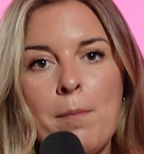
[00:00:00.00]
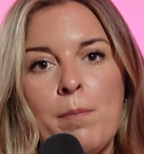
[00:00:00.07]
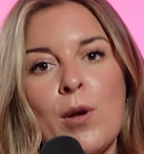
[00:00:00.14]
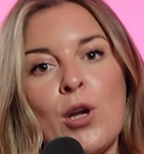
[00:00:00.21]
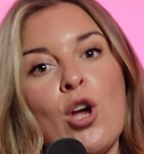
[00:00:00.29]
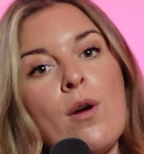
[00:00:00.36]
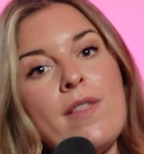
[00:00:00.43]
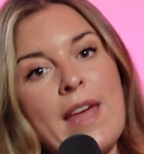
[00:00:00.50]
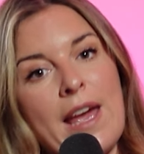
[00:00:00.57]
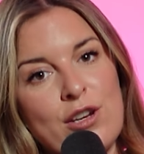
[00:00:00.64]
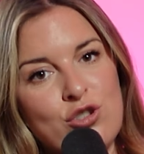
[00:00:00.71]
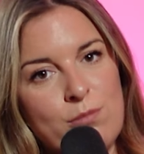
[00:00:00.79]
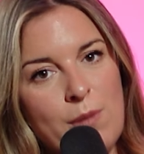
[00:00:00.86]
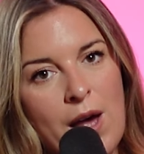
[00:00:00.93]
But going the
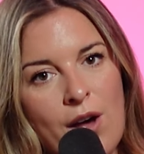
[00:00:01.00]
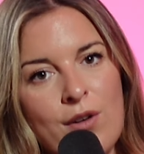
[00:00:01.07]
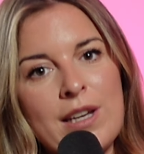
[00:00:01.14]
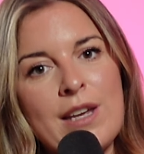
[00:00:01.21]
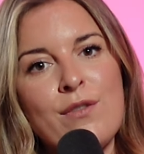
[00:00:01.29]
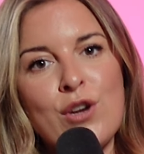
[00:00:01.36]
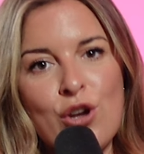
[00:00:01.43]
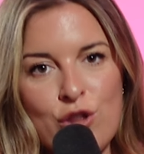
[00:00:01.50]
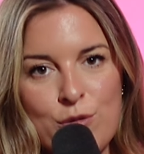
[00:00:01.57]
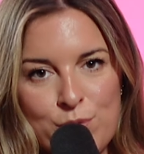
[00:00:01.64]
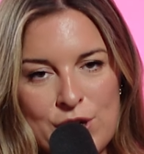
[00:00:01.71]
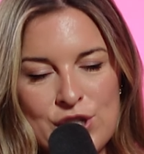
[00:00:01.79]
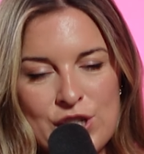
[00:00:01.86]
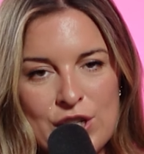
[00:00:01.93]
extra mile, giving her the
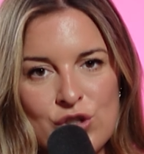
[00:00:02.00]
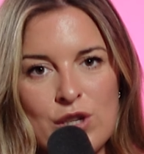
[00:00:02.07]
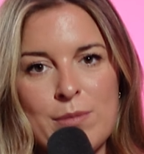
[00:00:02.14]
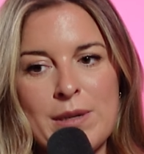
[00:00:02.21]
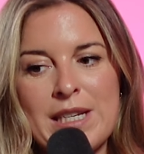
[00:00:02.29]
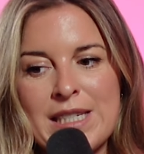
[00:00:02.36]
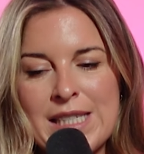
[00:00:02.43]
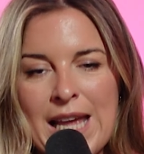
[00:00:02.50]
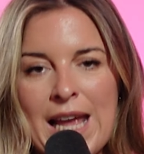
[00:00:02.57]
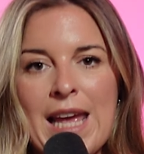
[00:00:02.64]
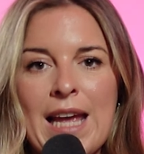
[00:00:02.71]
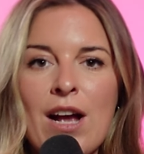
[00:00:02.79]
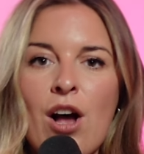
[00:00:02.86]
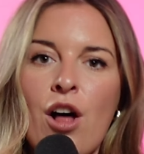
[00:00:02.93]
princess treatment, is
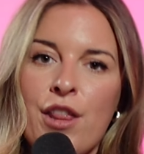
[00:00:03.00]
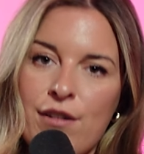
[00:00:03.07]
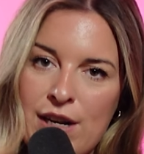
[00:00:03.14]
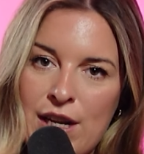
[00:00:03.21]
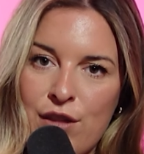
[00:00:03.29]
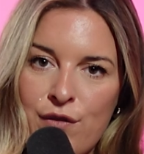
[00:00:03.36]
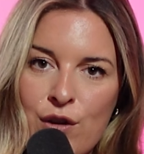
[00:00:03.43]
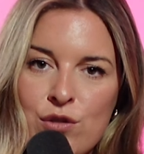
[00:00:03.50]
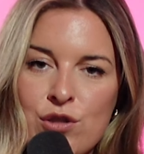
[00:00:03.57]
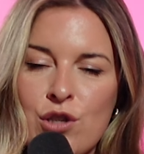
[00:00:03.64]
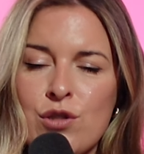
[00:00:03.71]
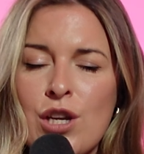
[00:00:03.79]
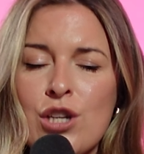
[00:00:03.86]
saying, are there any other photos?